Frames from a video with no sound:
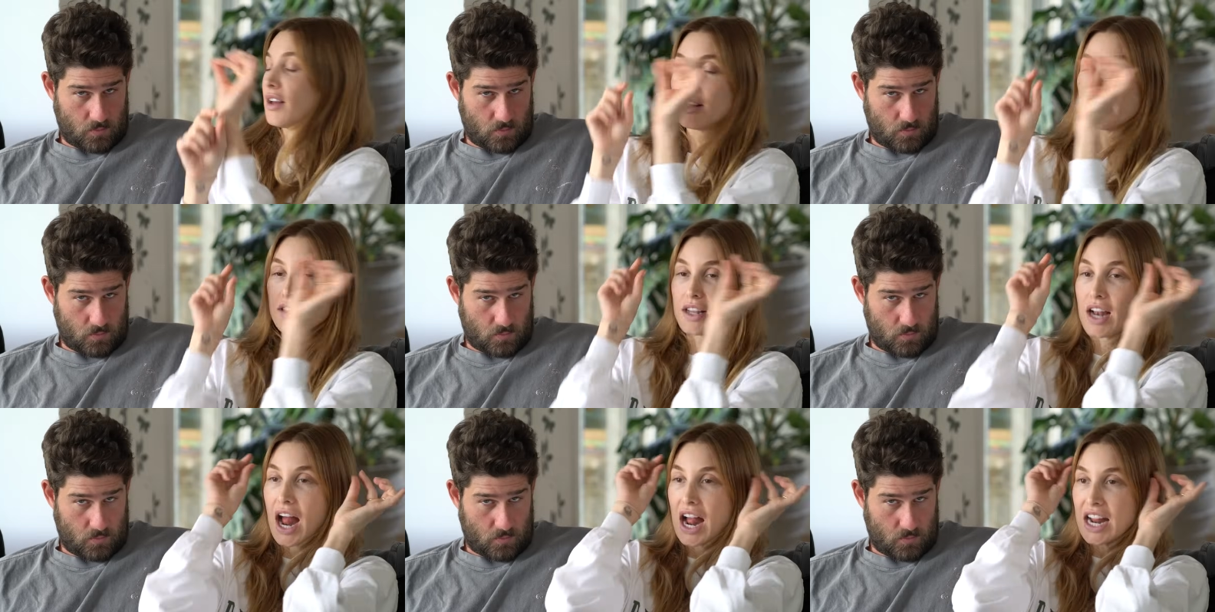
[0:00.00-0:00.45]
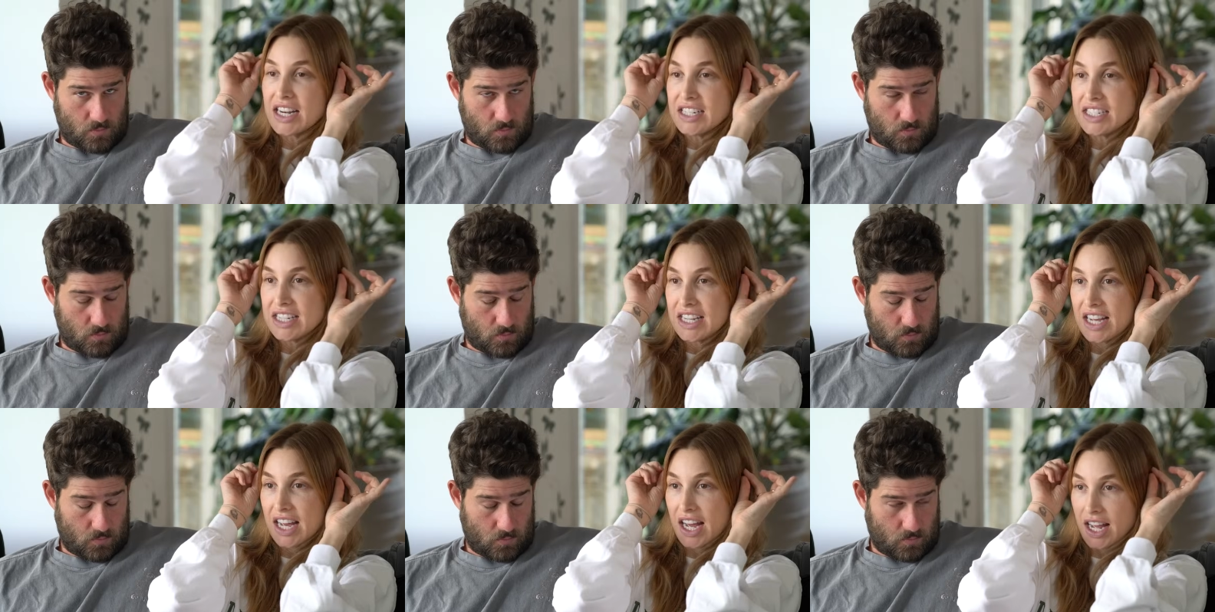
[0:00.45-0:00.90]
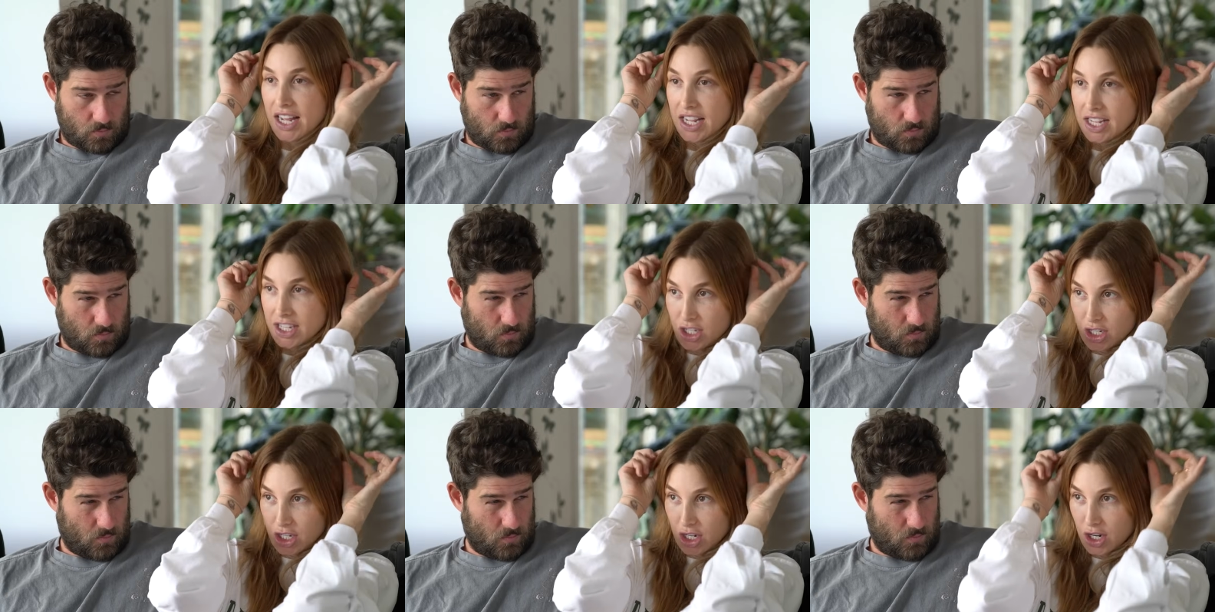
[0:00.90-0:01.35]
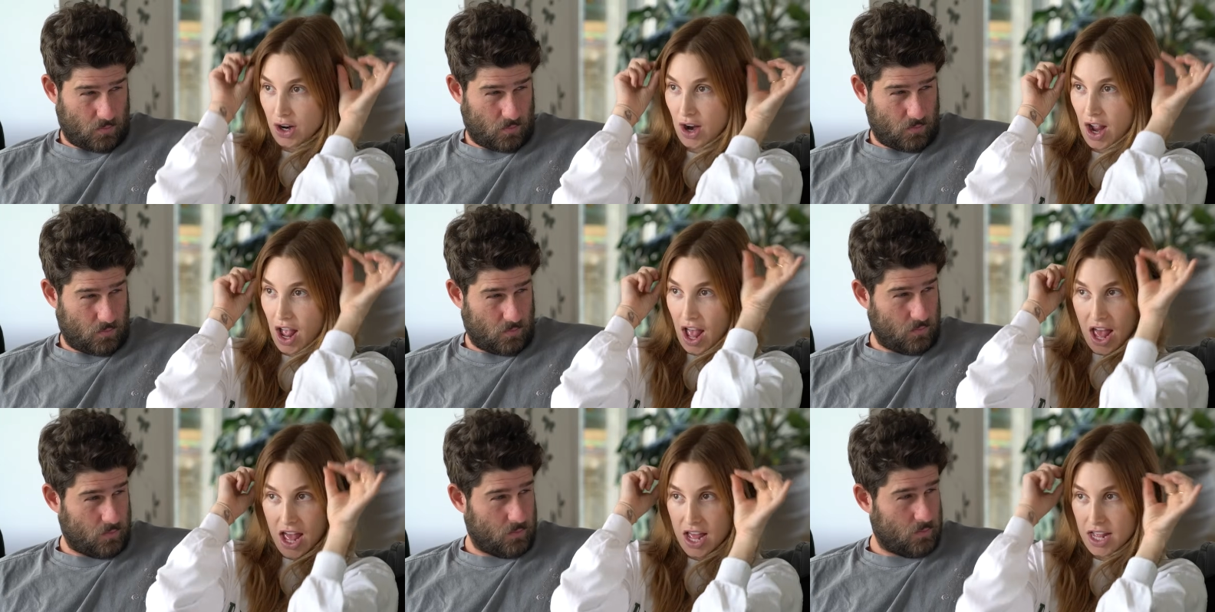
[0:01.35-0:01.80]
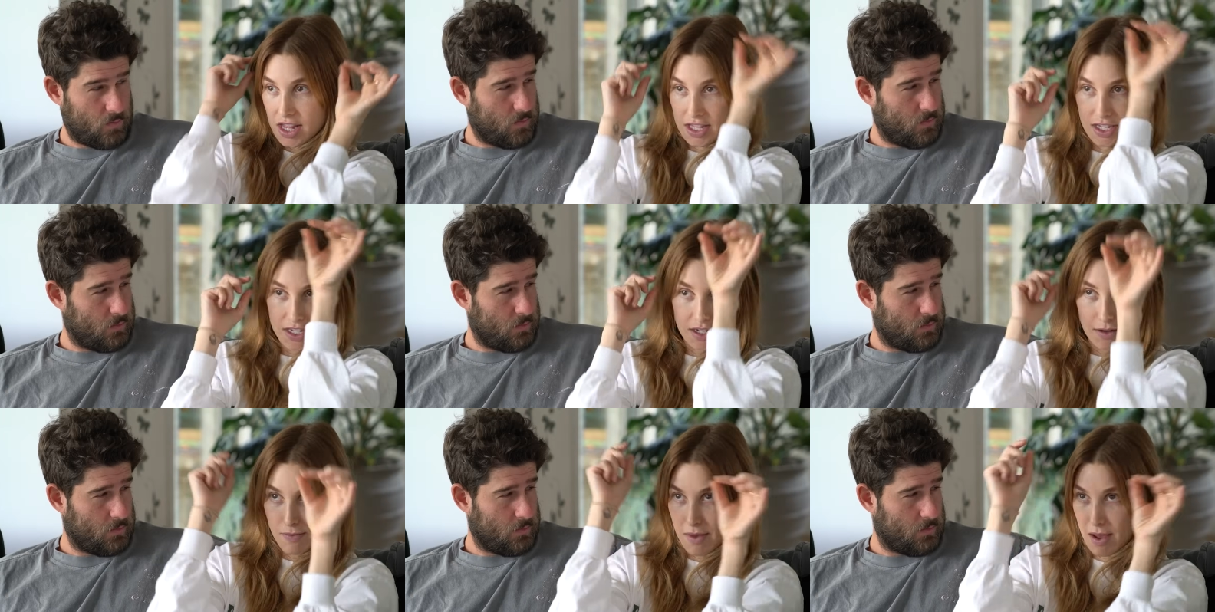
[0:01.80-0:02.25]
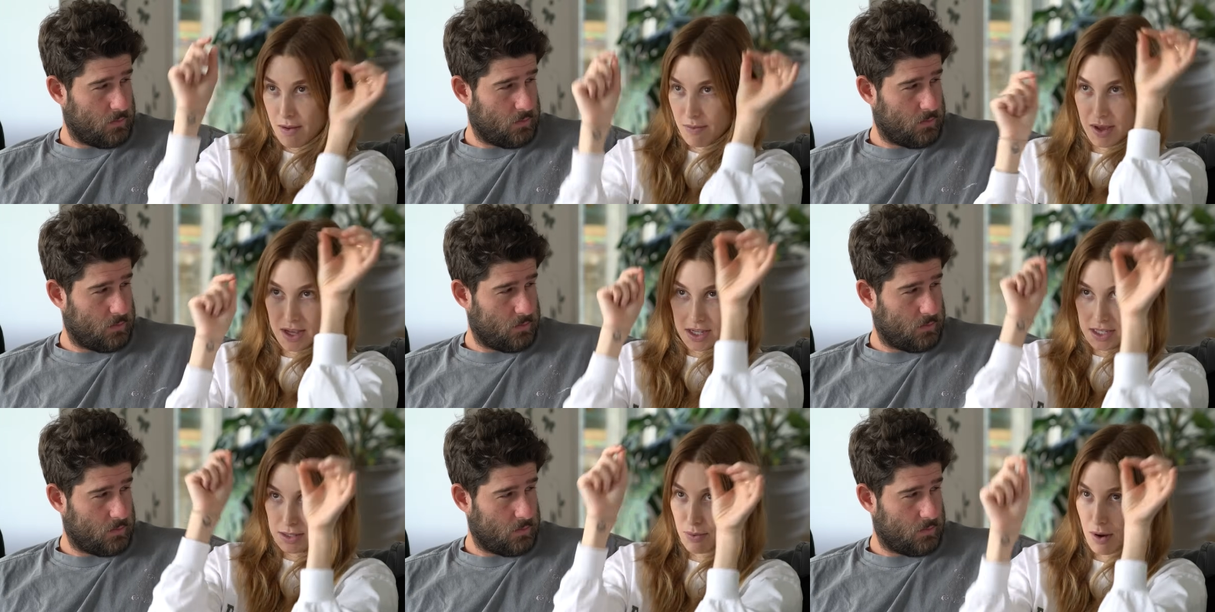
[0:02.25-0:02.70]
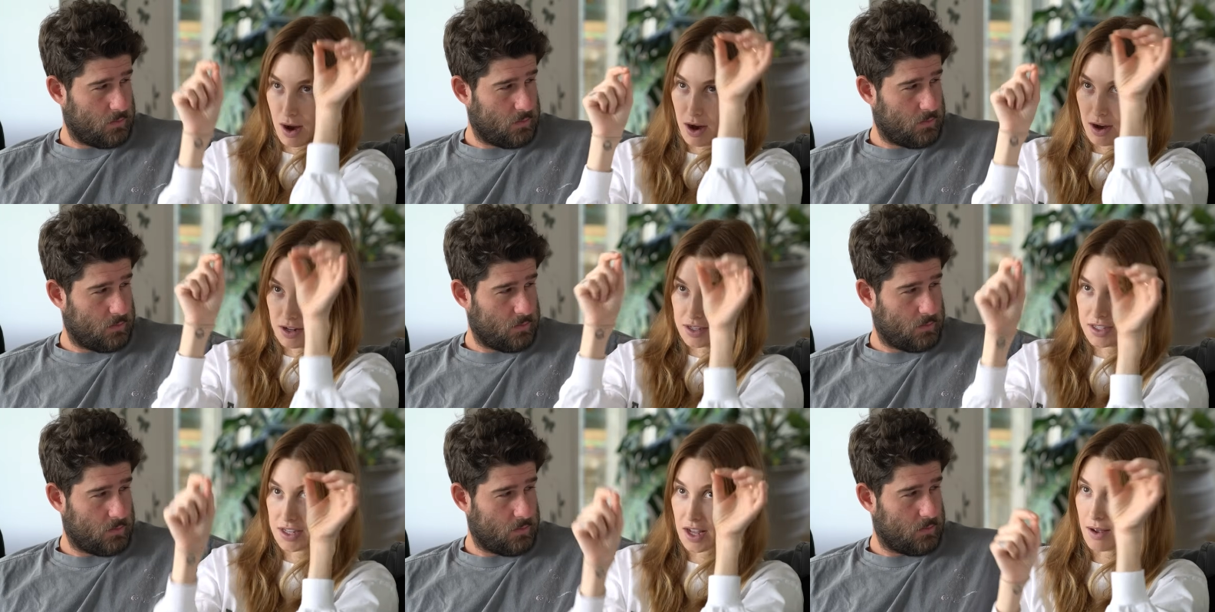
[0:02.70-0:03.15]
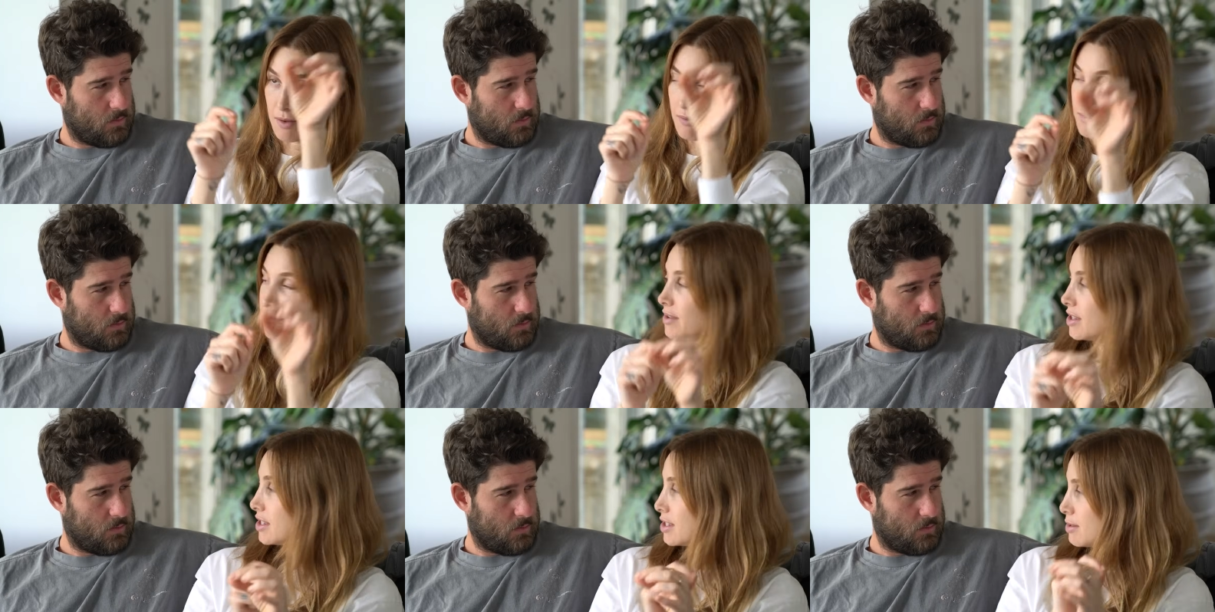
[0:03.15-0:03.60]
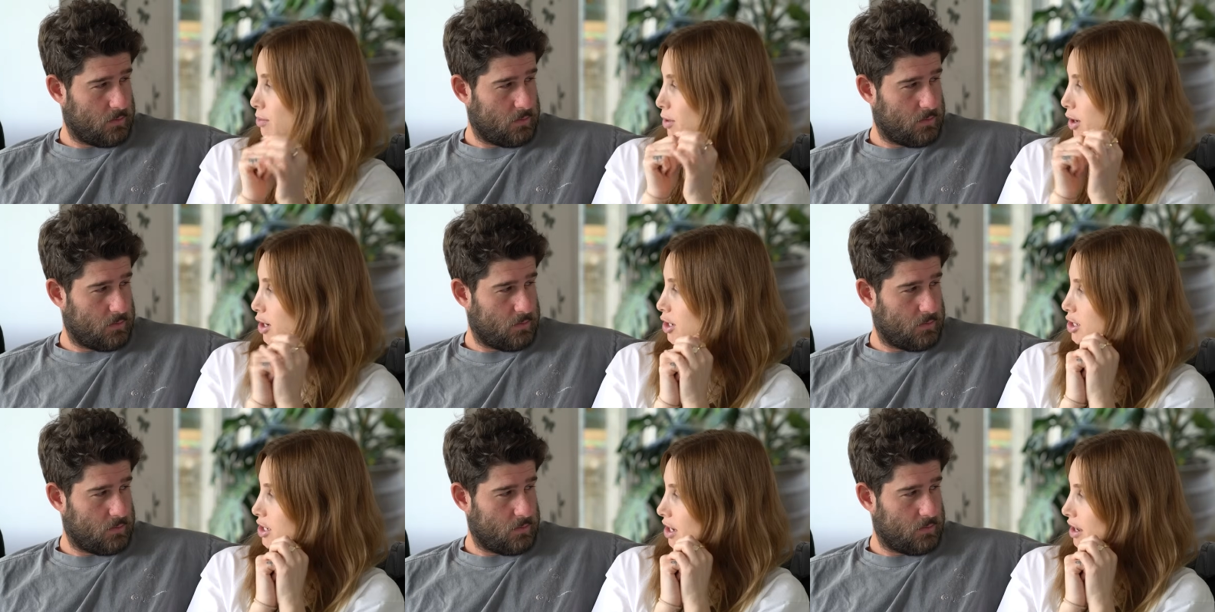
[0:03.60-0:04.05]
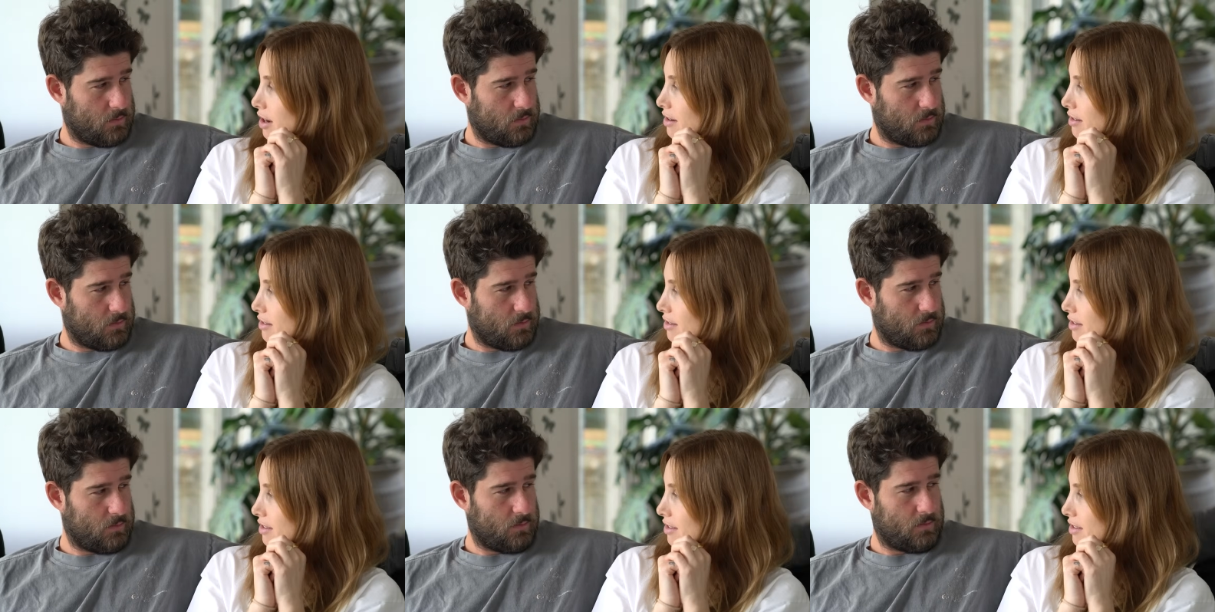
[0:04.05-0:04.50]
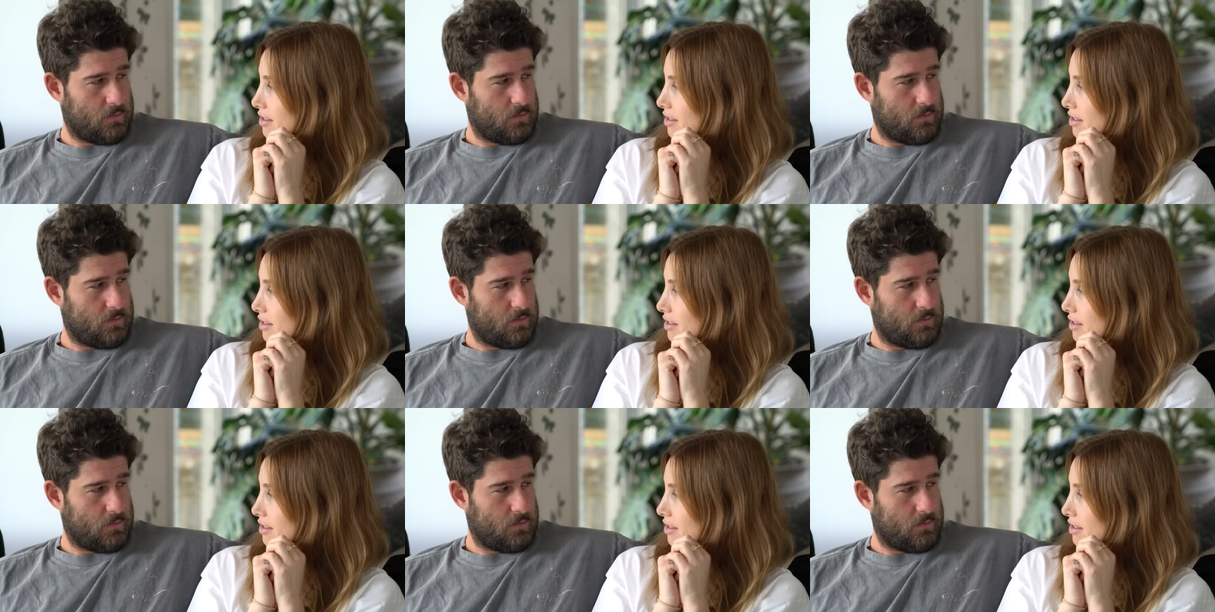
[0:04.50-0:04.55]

Speaker 1: an idea into your head to maybe spark some inspiration.